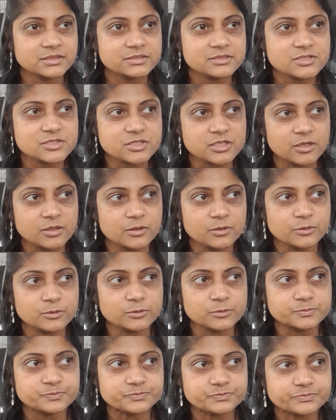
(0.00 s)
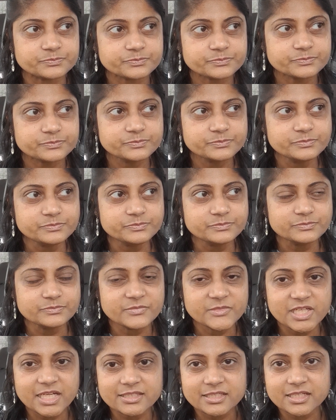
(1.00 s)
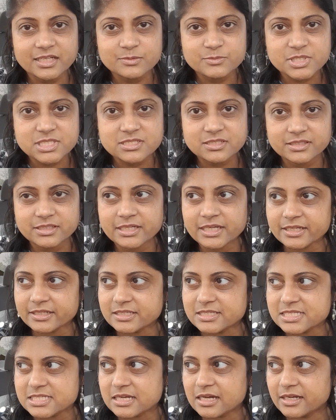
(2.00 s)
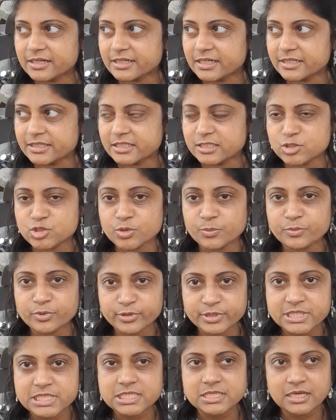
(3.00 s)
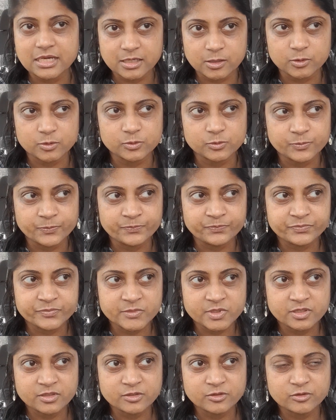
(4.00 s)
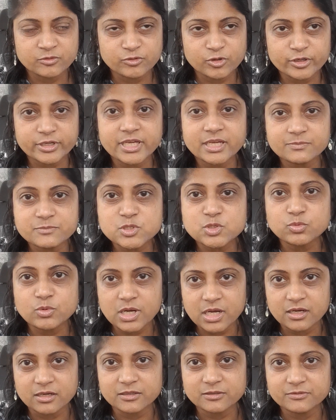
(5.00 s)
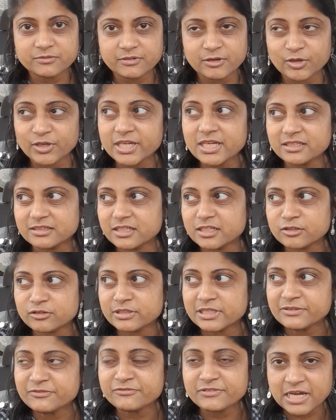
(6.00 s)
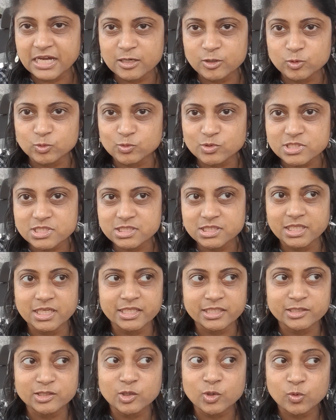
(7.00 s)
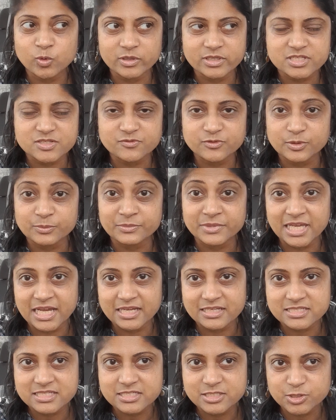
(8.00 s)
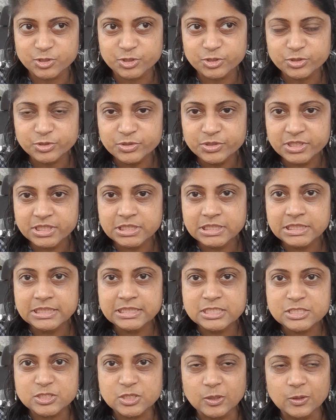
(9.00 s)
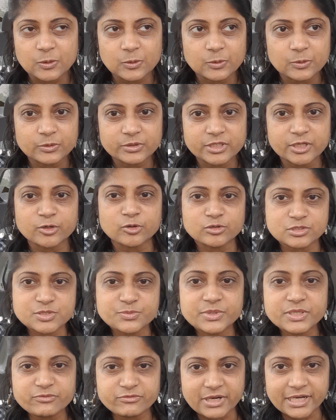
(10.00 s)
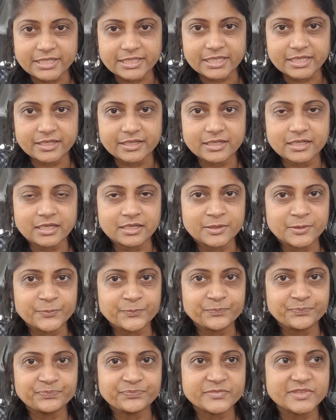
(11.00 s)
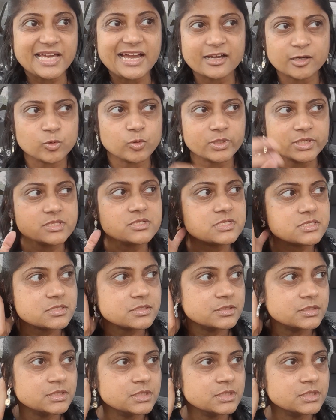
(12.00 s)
So I think I'm just going to head inside. I need to print out for Chem 12. Okay, I luckily found like the quiz from last year. So they're going to be writing that quiz.